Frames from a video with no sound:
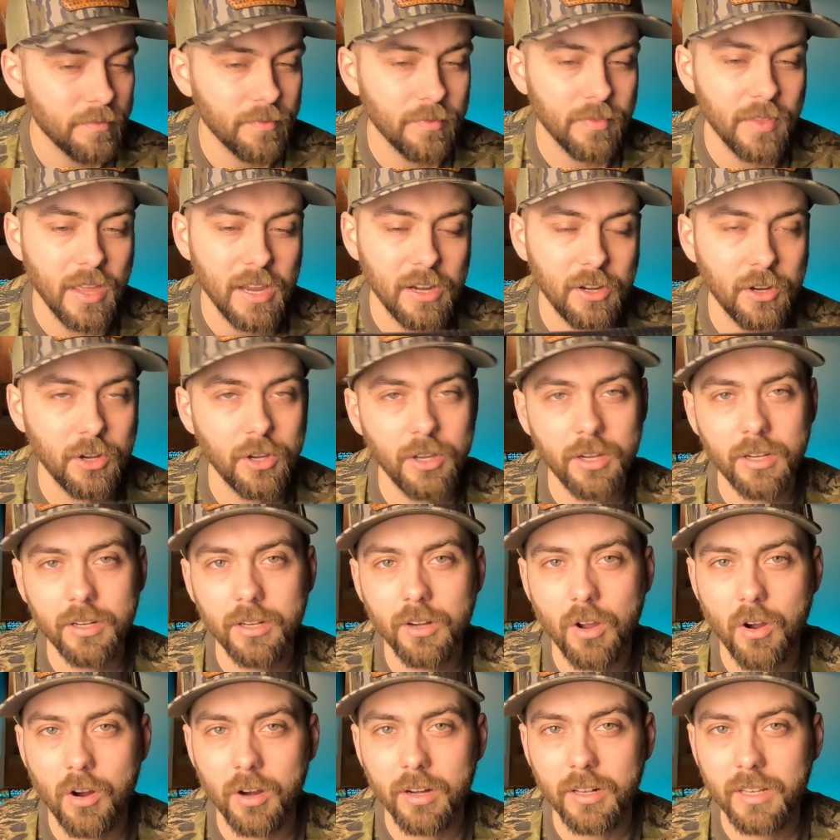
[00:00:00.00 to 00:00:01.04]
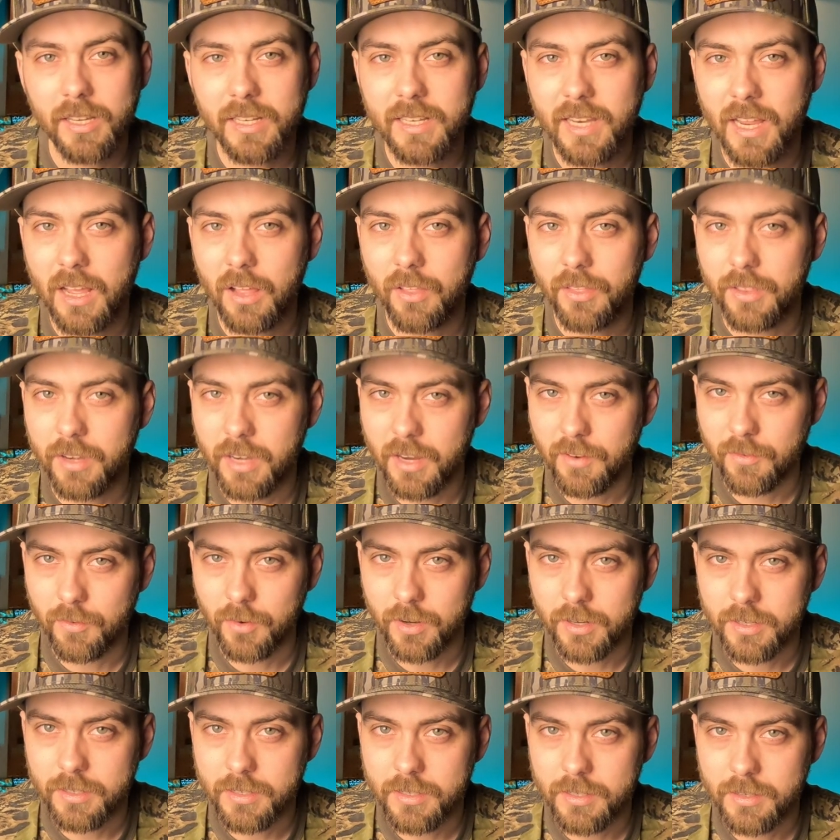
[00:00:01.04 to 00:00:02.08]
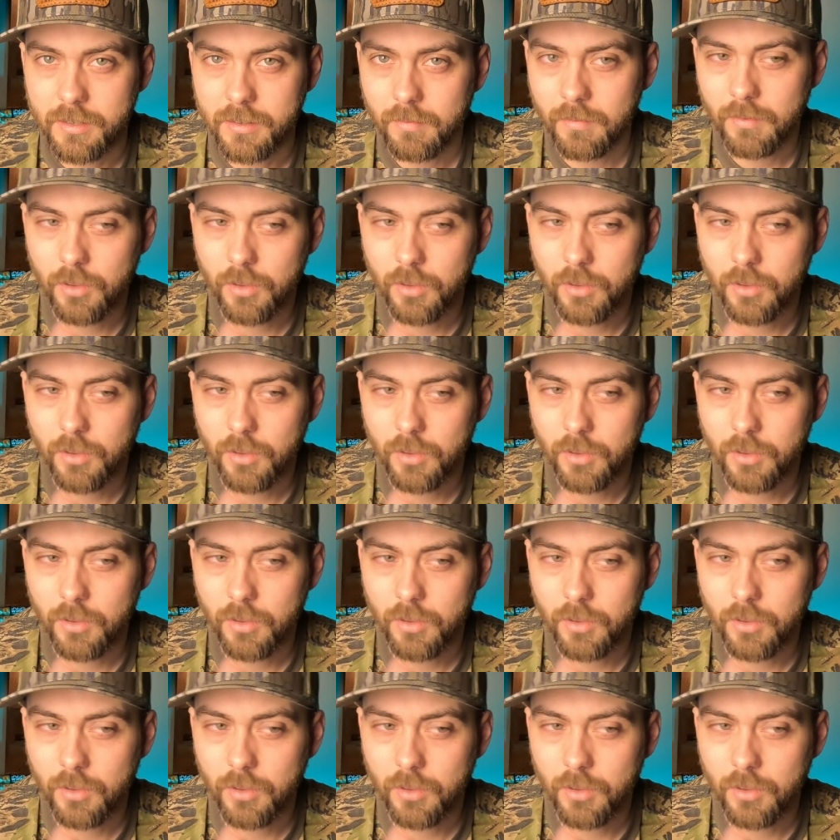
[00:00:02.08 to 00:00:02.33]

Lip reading: they couldn't hardly tell the difference.